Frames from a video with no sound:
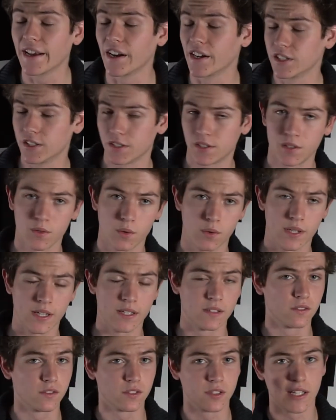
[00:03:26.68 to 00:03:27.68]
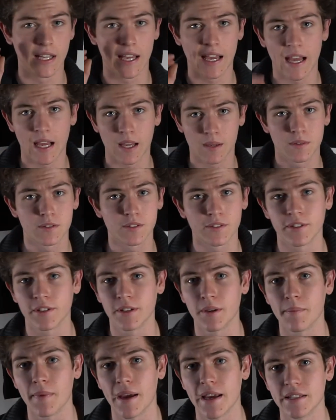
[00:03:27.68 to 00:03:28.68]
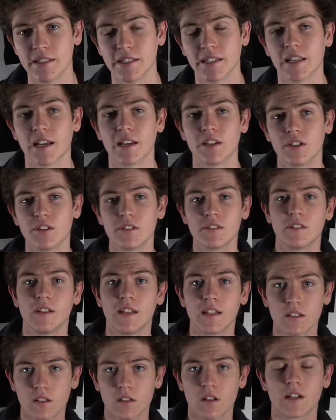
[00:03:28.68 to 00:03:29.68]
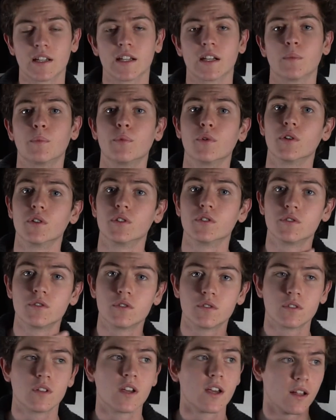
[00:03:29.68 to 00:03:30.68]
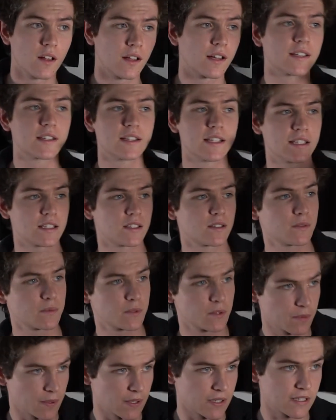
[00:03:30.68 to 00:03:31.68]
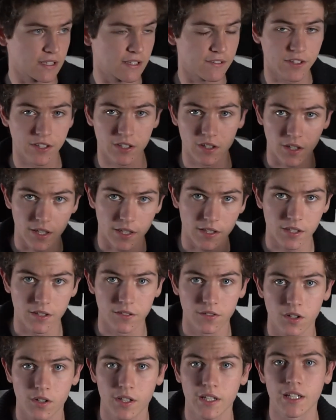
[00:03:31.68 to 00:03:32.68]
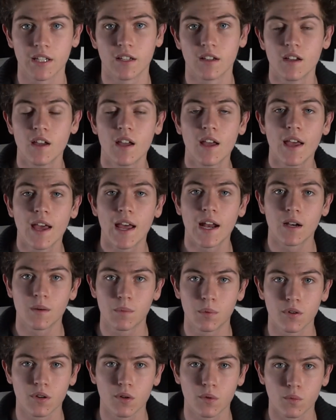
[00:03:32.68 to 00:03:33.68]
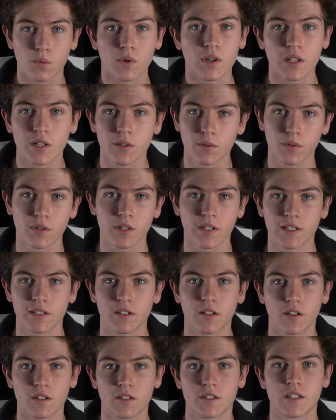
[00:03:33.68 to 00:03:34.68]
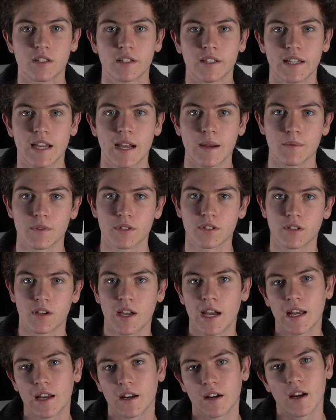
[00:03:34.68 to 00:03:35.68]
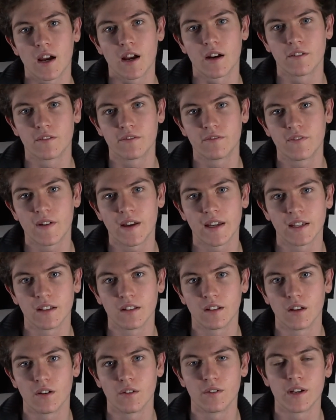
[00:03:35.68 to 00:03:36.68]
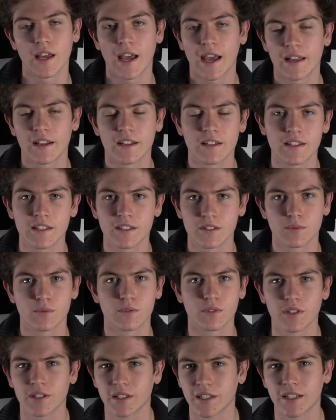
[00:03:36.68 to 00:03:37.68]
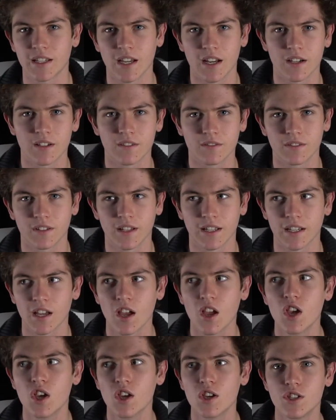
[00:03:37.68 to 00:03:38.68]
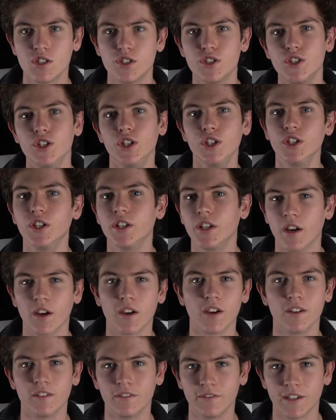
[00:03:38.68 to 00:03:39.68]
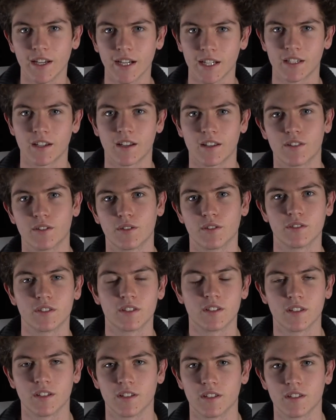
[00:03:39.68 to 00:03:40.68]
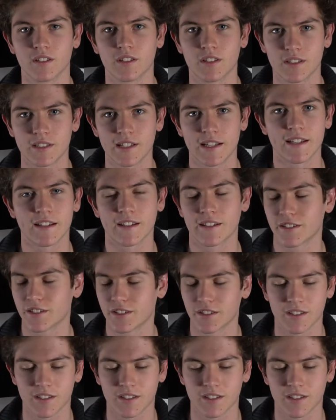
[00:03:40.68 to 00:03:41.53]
I just thought it looked absolutely amazing, and I used this light and I put it like this specific light that I've got here, and I put it really close to the camera so it had a kind of faint glow, and it added this really kind of like studio effect, I thought, to the scene. And